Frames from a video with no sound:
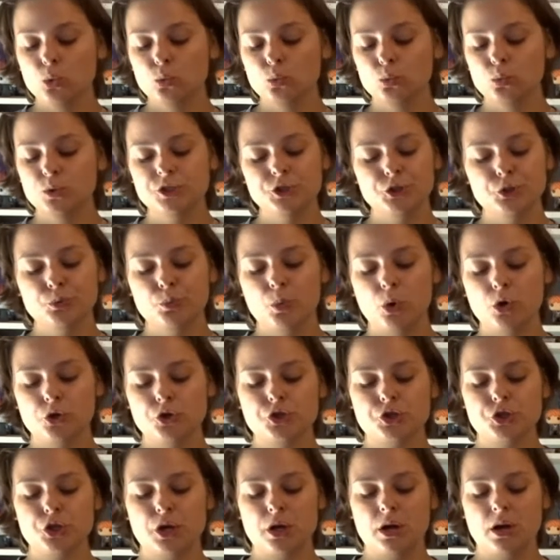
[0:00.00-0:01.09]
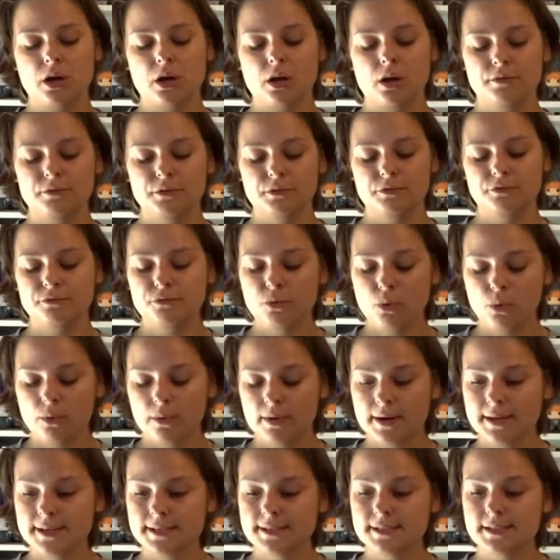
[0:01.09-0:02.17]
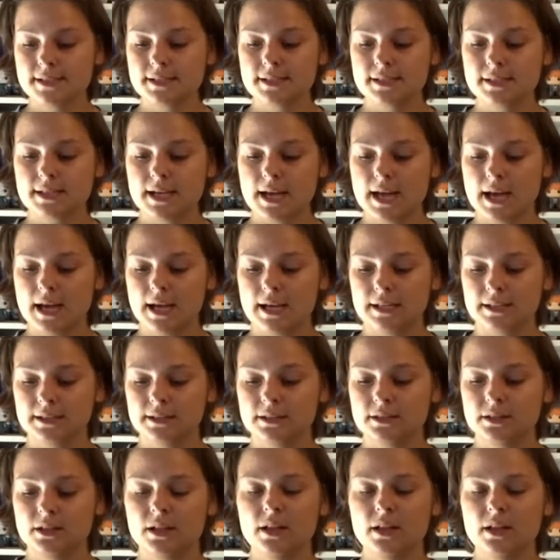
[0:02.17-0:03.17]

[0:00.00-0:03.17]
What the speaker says: Winter Watcher of the forest, and